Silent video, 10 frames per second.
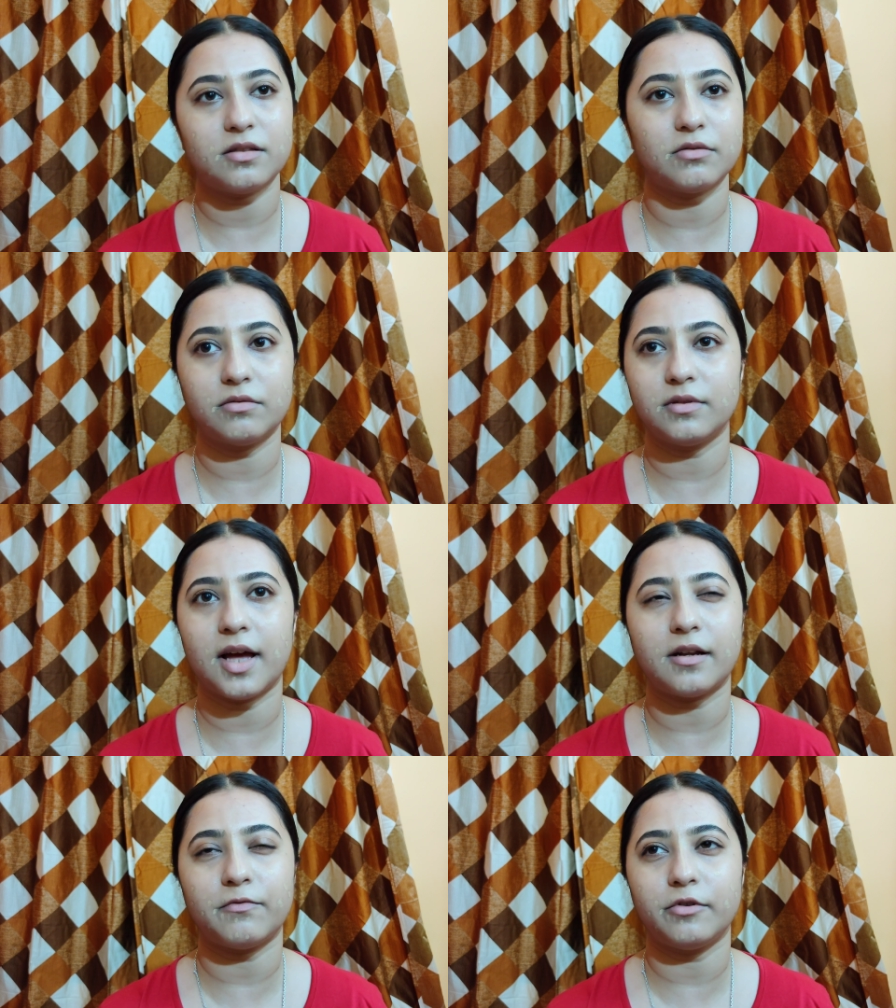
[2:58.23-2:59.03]
So
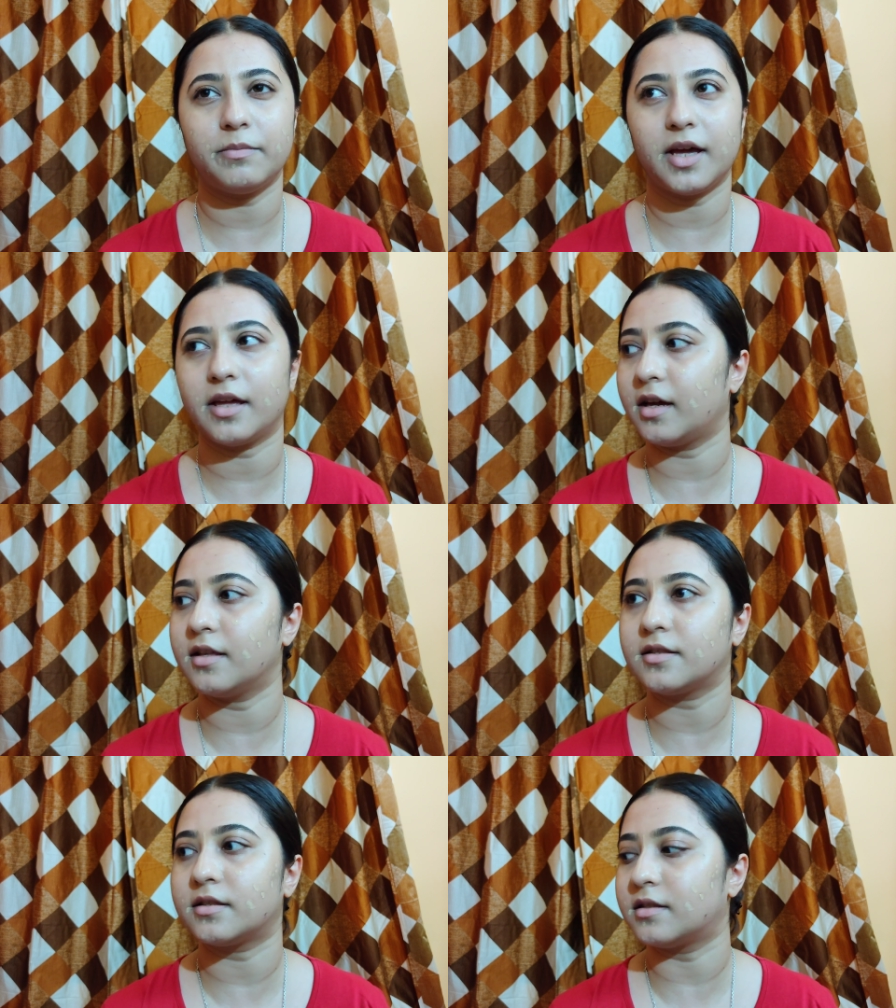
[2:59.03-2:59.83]
that would be, I
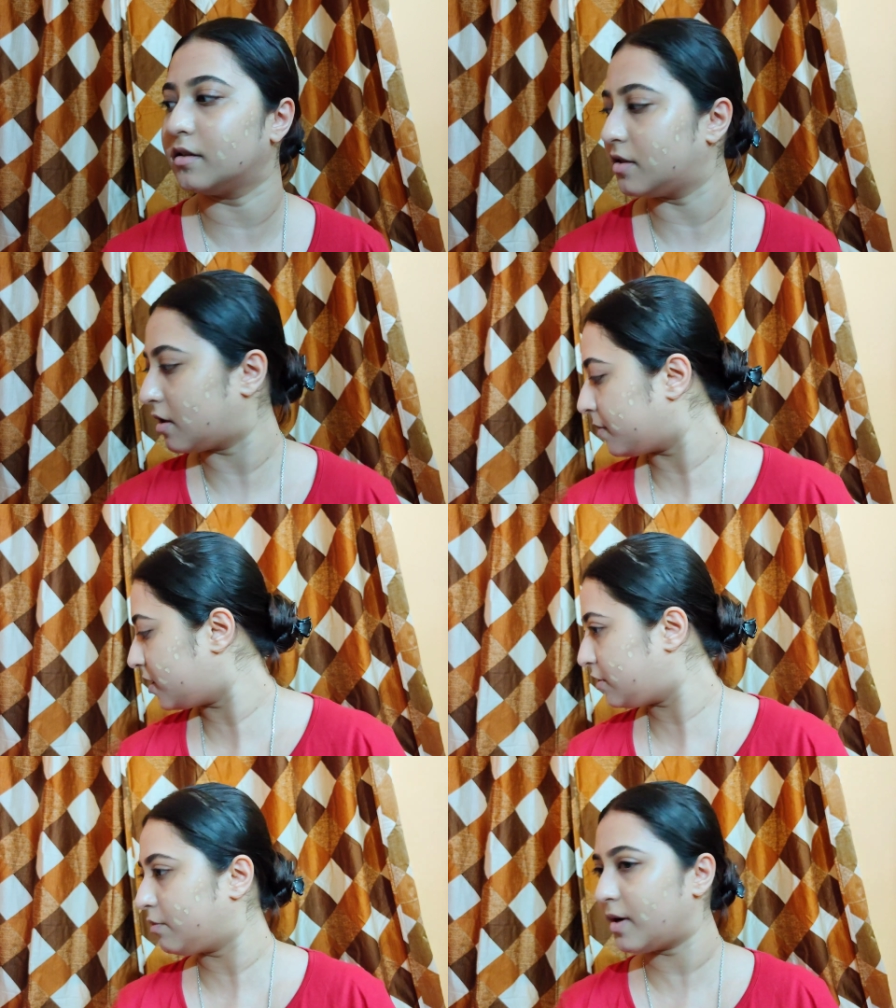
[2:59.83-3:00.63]
guess, a
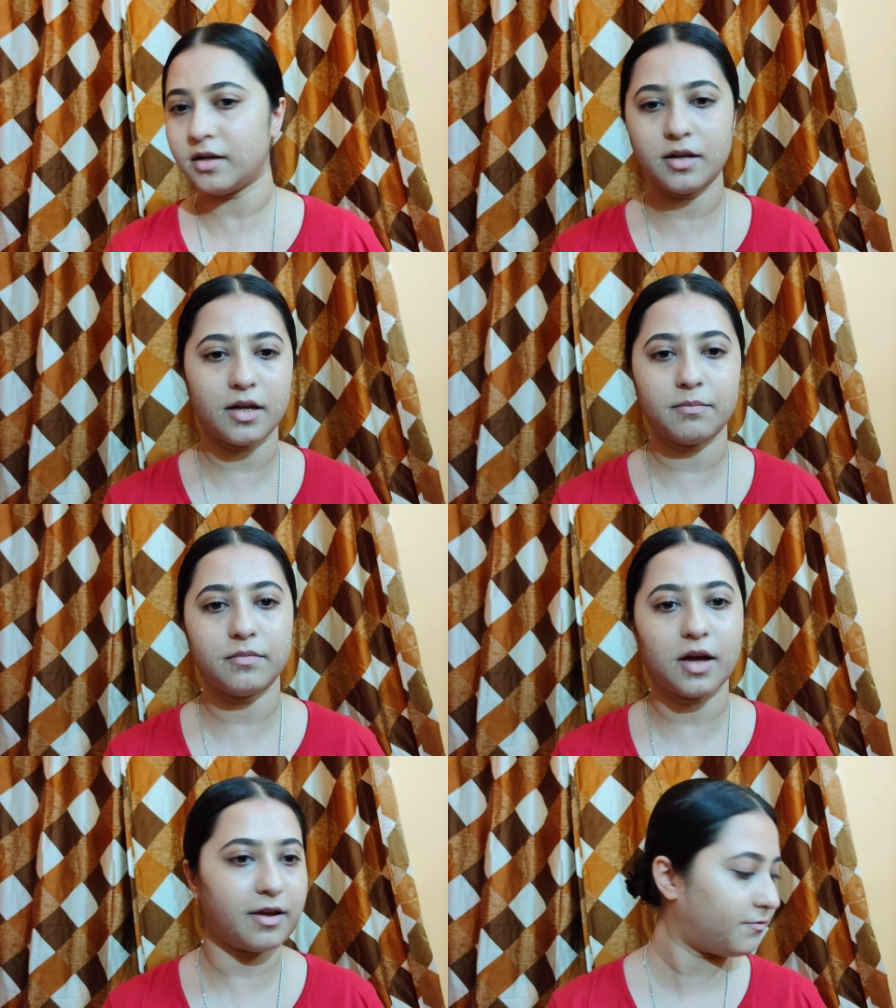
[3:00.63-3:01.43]
Derma one.
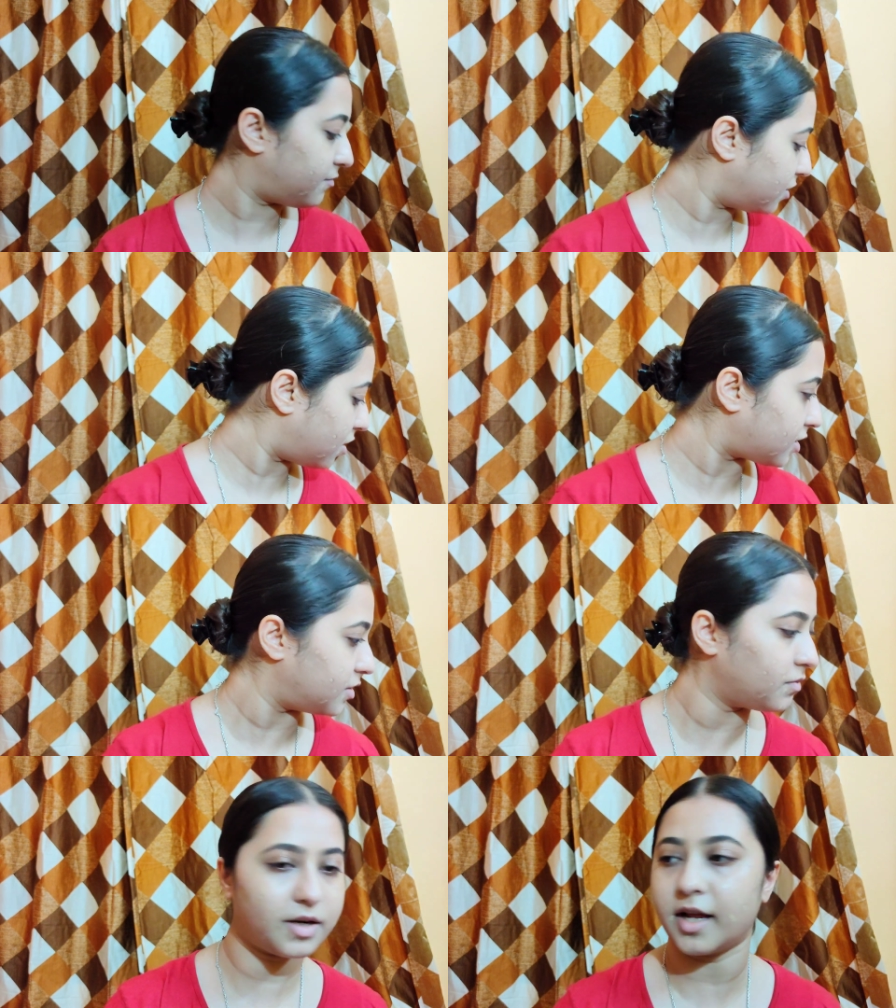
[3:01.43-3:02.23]
I've
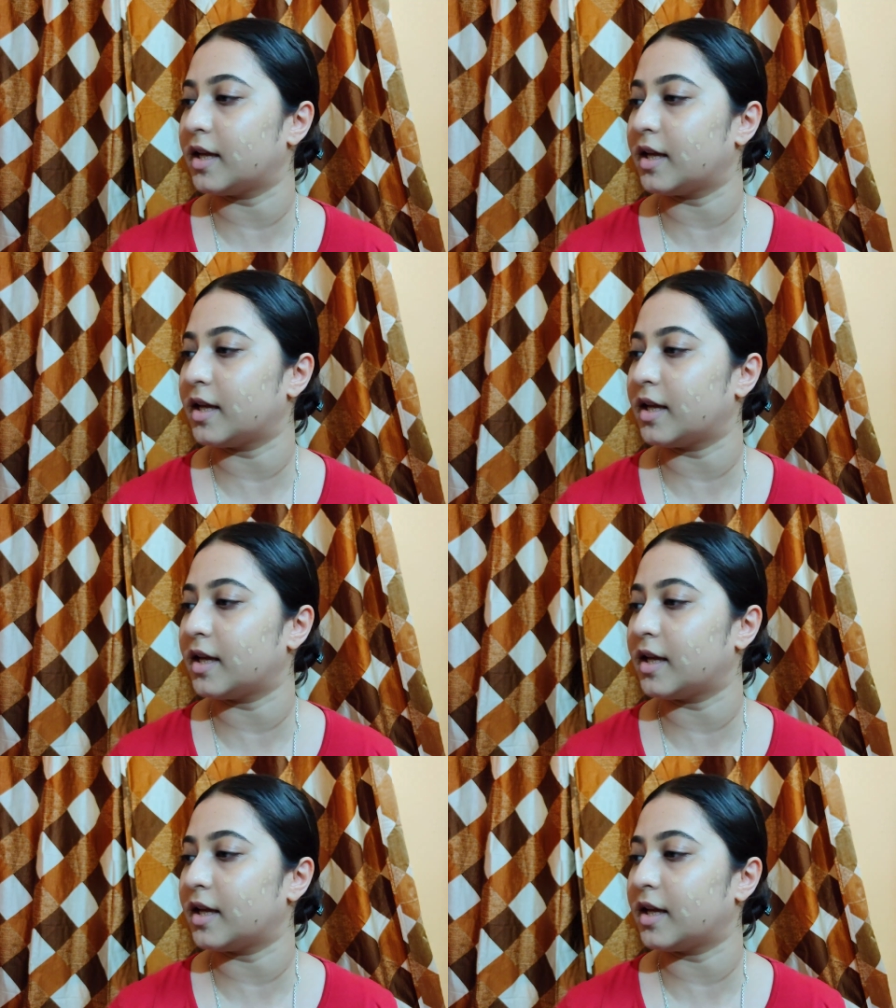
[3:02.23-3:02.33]
forgotten where I